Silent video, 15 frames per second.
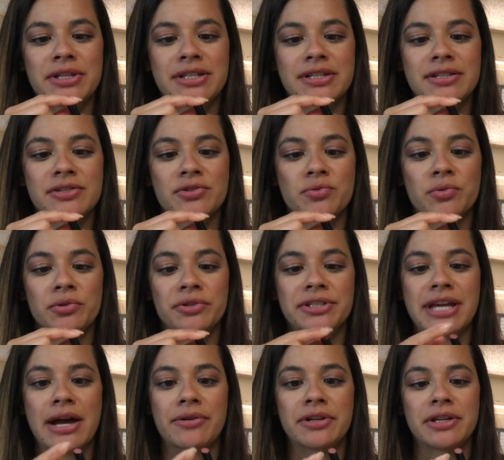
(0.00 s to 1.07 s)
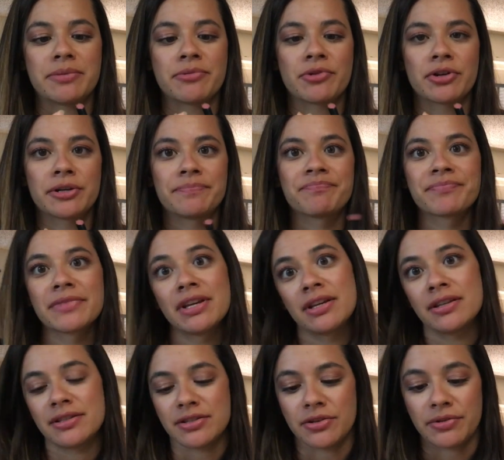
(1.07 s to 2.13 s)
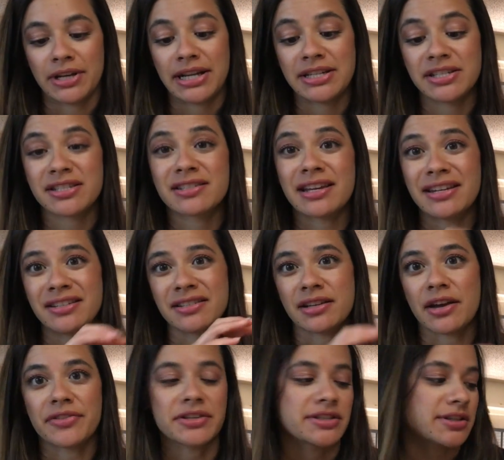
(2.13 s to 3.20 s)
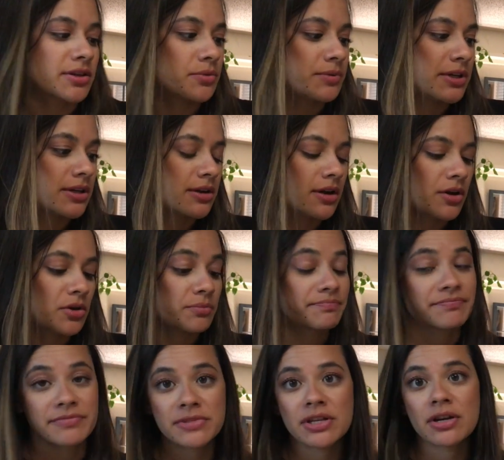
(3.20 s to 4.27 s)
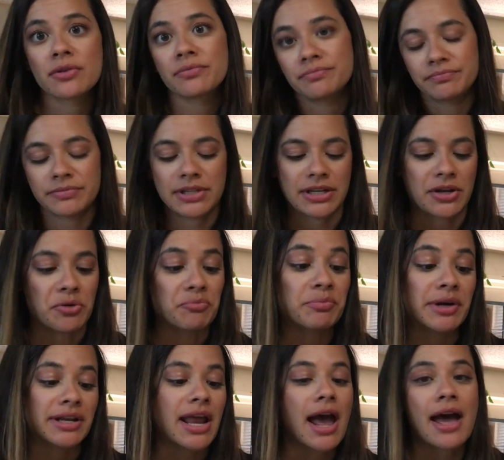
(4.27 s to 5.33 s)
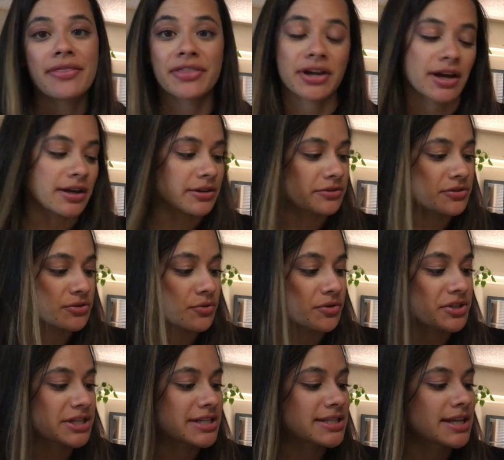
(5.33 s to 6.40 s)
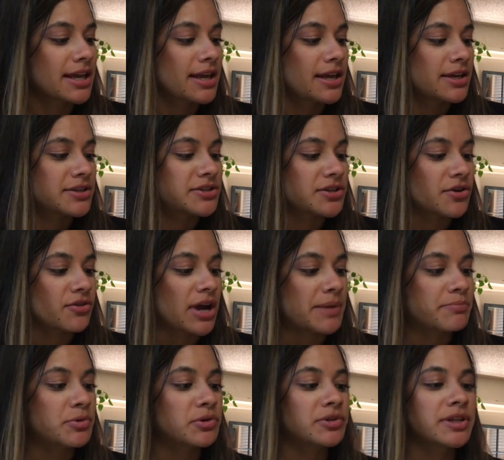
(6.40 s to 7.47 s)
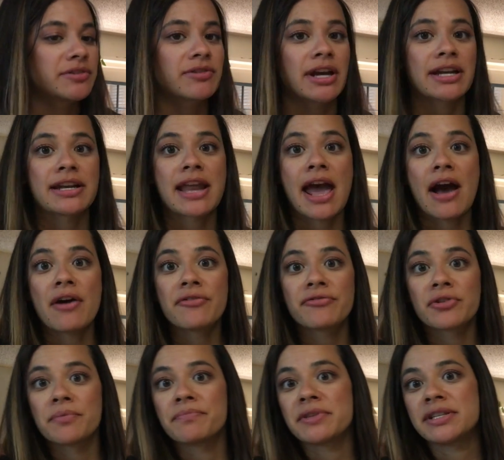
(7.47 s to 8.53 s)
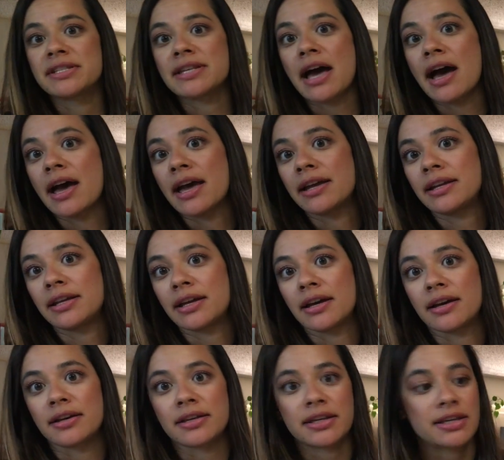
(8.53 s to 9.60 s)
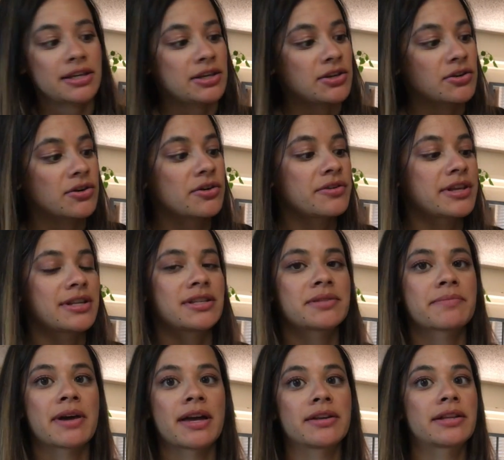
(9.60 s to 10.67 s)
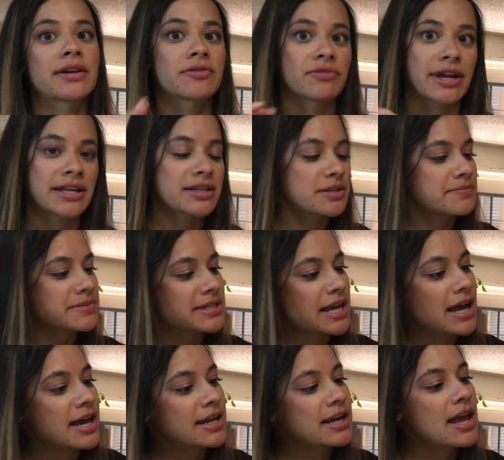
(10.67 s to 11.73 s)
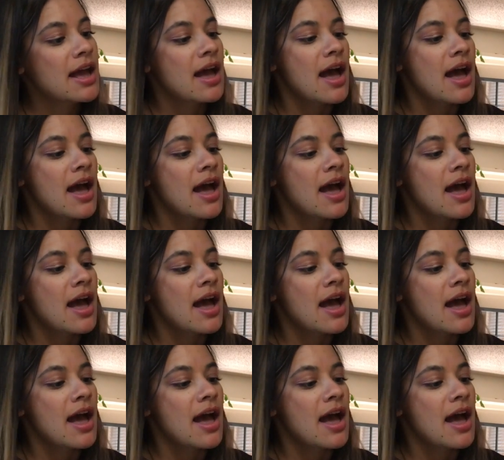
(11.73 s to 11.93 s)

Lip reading: It doesn't twirl down anymore. So, and I just got this like a week ago. So, you know, but the color is gorgeous. So I'm pulling right now from the side here, that is my like random side.